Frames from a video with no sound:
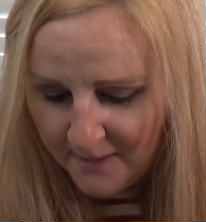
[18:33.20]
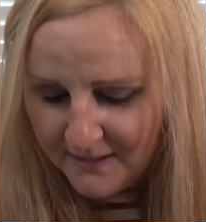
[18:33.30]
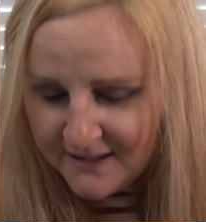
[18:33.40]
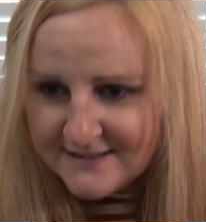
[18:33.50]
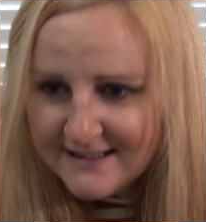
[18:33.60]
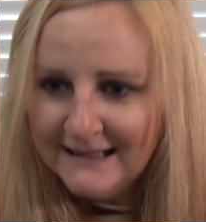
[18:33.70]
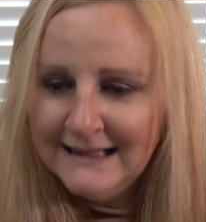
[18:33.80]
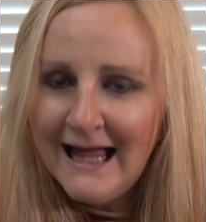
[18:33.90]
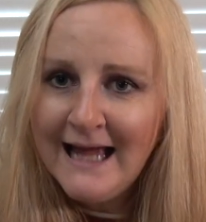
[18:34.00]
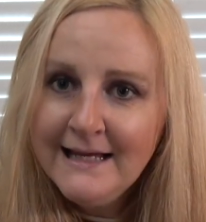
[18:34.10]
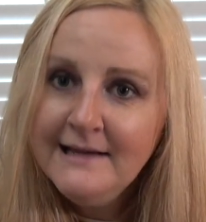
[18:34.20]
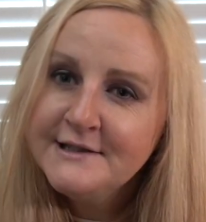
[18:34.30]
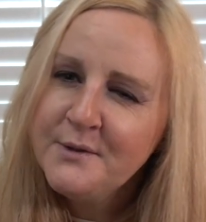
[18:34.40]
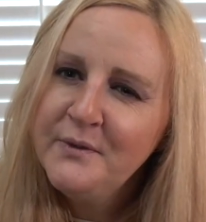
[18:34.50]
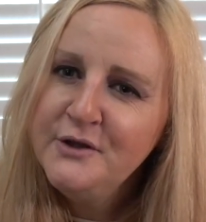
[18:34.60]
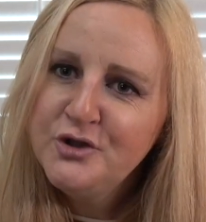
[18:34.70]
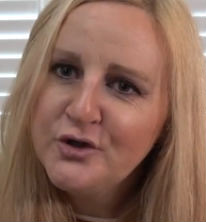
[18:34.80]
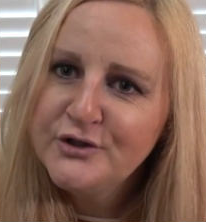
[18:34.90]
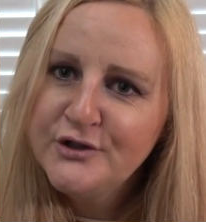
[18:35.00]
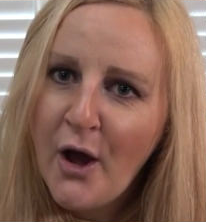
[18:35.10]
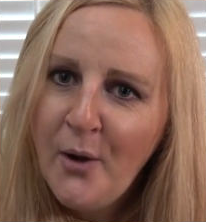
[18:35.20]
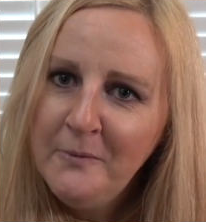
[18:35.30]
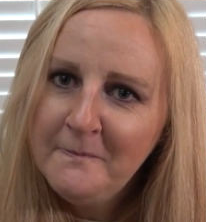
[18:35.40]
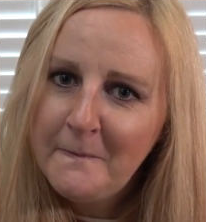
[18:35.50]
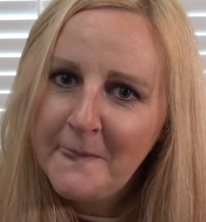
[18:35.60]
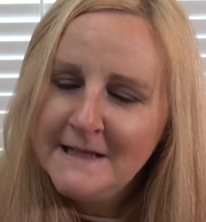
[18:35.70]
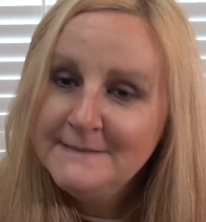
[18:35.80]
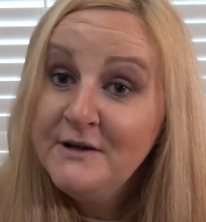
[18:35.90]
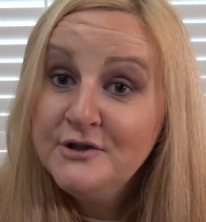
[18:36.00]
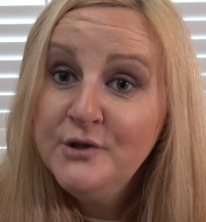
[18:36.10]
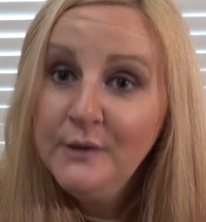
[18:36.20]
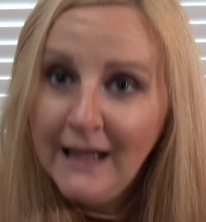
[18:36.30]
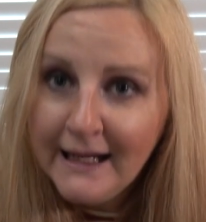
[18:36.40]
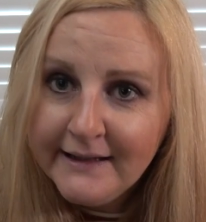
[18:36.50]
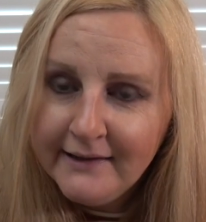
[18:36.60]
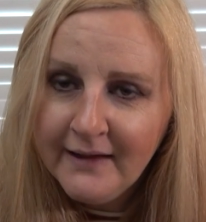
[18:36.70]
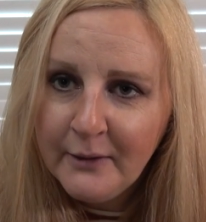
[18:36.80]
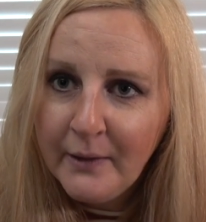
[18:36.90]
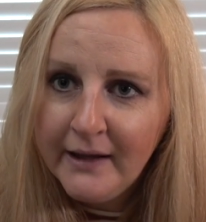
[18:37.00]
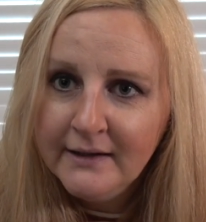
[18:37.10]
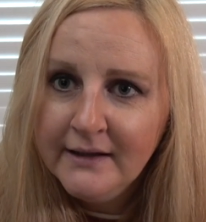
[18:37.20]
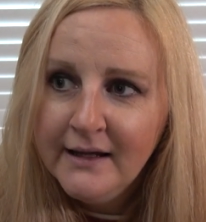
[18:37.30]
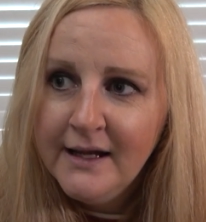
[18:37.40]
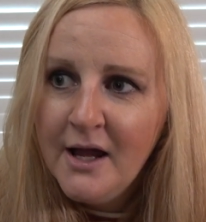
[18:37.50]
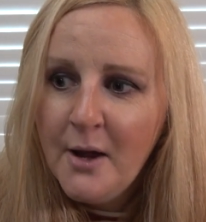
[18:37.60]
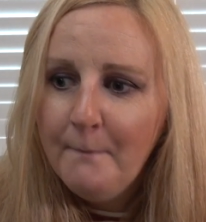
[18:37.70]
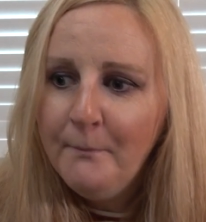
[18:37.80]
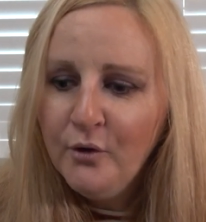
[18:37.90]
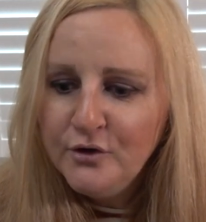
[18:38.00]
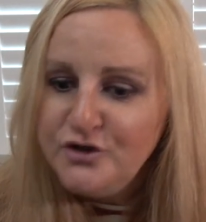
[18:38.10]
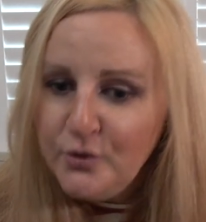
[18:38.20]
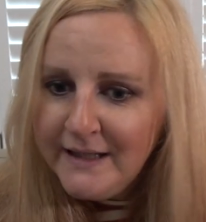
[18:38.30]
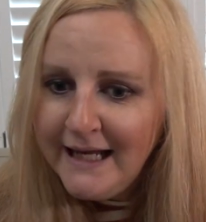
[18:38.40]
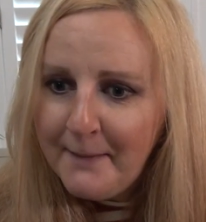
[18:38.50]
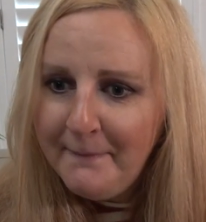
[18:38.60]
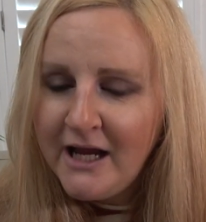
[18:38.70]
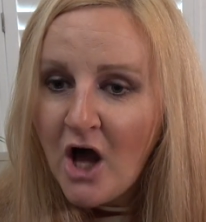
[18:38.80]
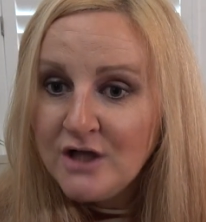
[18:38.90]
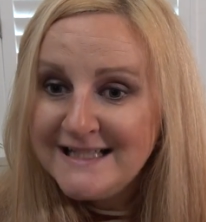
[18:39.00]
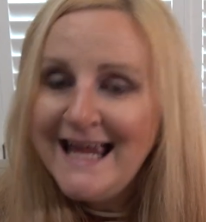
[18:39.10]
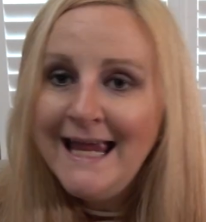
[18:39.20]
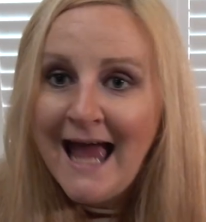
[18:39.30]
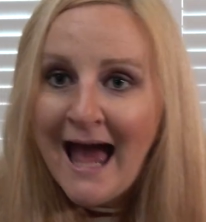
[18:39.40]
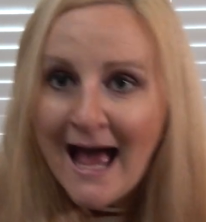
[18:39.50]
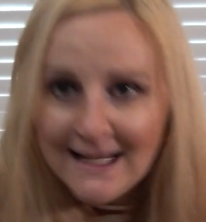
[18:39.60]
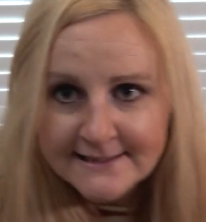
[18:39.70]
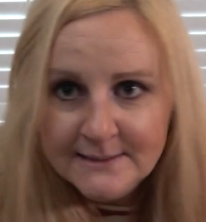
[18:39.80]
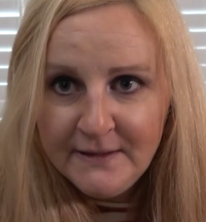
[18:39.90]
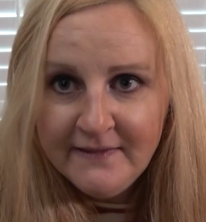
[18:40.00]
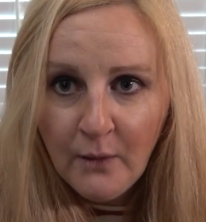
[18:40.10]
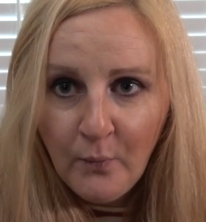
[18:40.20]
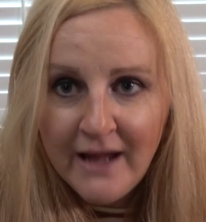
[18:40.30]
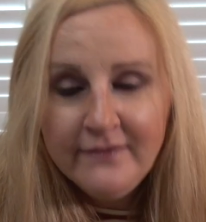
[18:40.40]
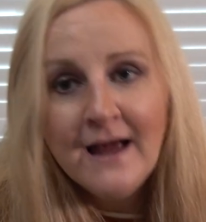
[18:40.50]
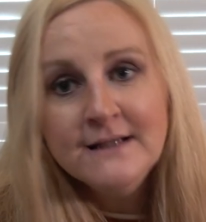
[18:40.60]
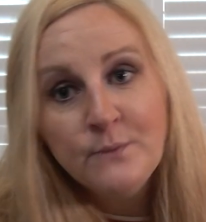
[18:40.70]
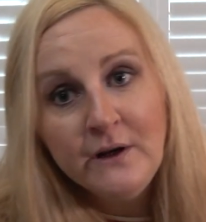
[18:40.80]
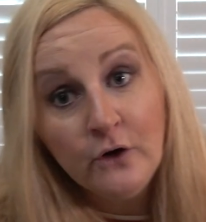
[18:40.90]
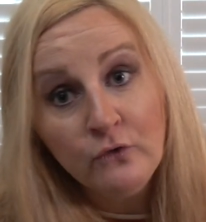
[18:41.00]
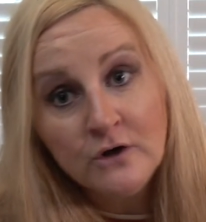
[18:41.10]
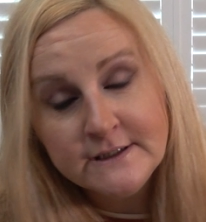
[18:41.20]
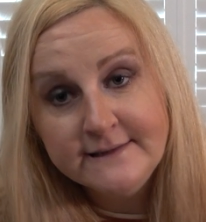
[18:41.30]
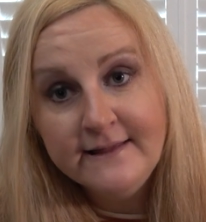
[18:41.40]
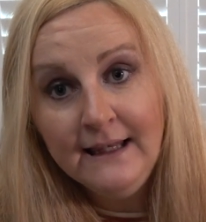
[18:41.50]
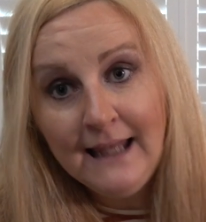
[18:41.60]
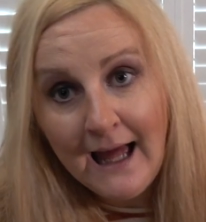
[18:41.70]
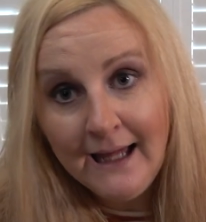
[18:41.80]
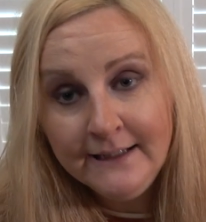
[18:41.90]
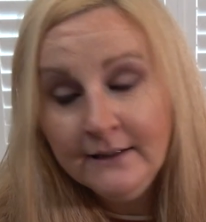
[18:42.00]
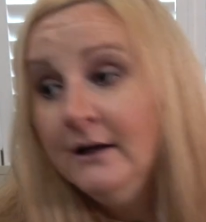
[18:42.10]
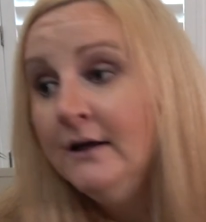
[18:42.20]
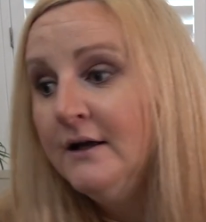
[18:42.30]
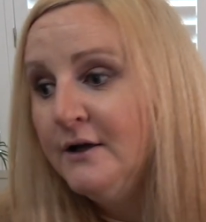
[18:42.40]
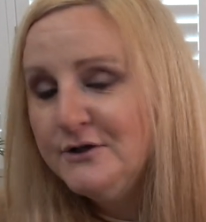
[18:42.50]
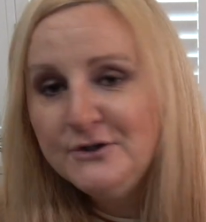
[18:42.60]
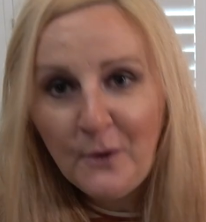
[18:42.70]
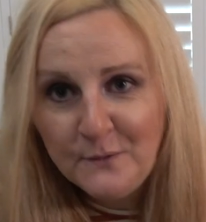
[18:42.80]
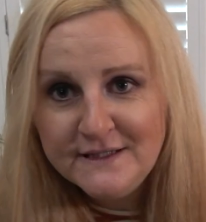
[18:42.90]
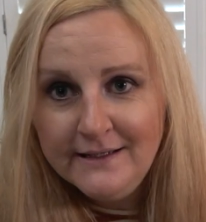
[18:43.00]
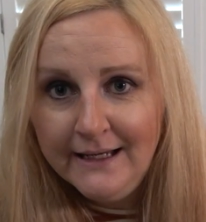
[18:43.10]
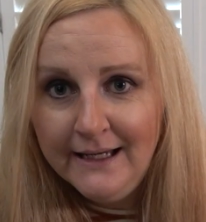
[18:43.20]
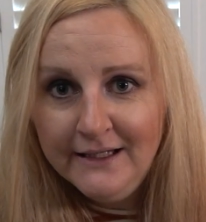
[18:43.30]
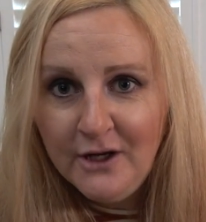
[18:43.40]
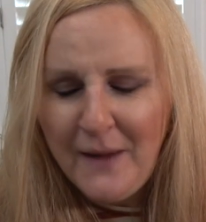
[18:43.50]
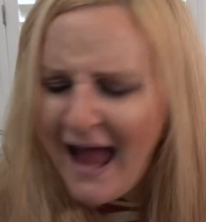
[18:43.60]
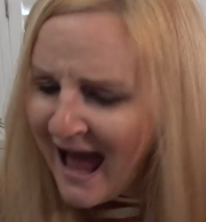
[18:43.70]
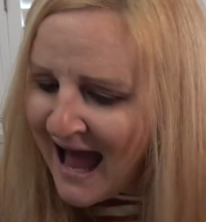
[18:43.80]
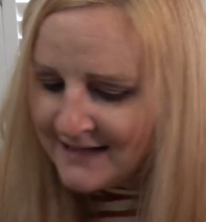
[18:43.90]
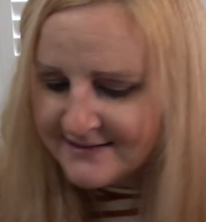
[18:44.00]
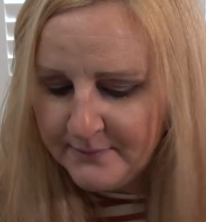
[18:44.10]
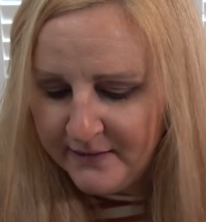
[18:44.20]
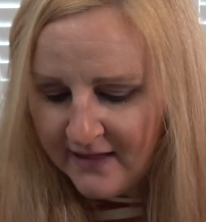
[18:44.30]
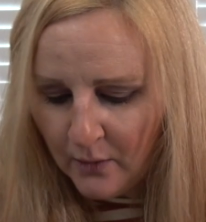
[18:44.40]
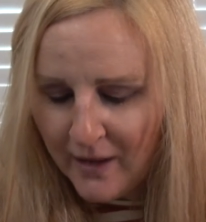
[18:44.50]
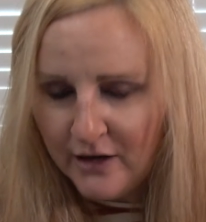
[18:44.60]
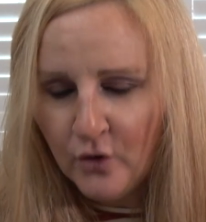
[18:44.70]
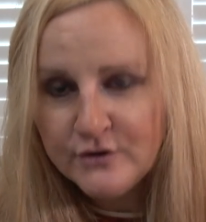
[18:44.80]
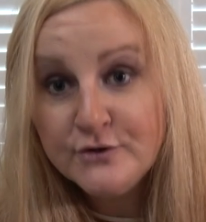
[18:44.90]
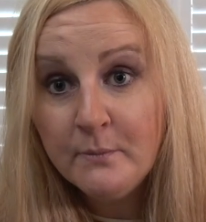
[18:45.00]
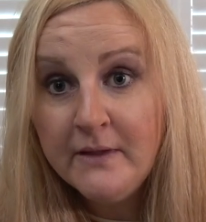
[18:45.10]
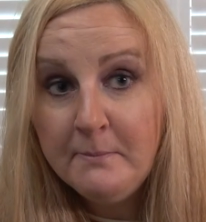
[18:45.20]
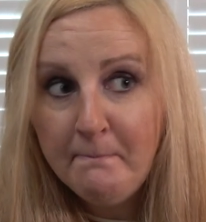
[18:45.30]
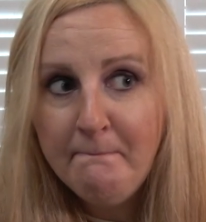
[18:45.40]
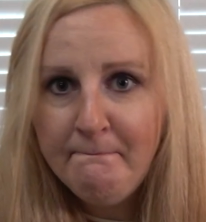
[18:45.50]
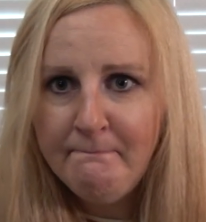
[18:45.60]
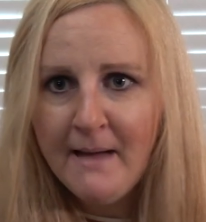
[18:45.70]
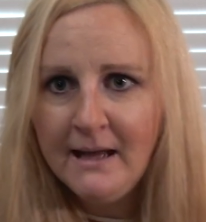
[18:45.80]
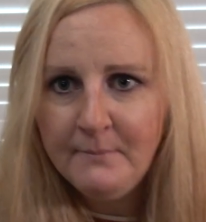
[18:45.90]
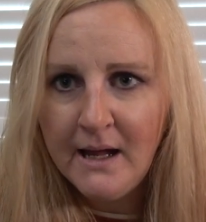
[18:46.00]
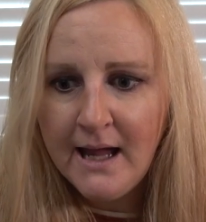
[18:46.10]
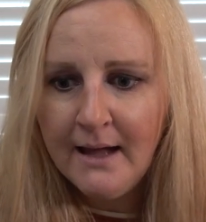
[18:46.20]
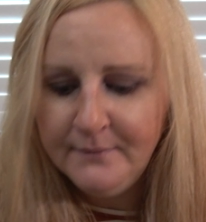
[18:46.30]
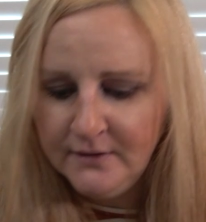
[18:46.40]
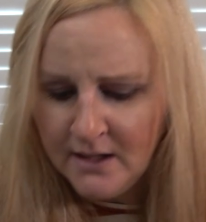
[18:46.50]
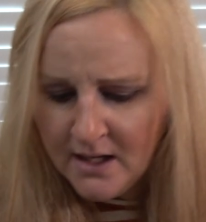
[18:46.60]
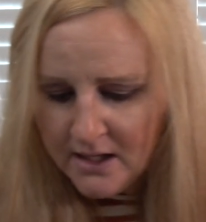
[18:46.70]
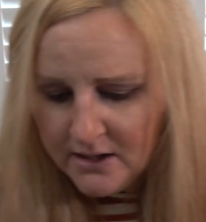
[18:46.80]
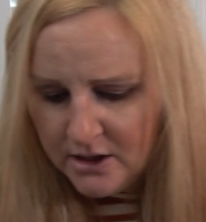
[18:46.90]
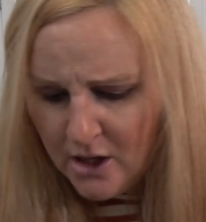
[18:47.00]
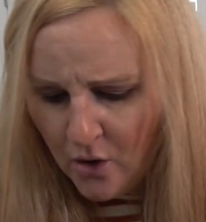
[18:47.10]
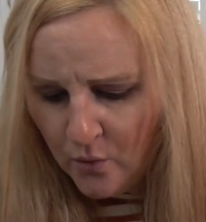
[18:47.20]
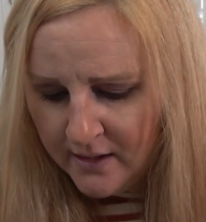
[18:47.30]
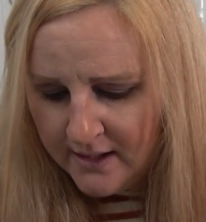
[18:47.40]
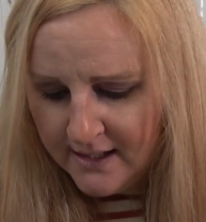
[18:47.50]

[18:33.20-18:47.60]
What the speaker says: because liking something just so is because you like it that way. But doing it because it has to be that way, that is when it crosses the line to OCD. It has to be that way, or something bad might happen, and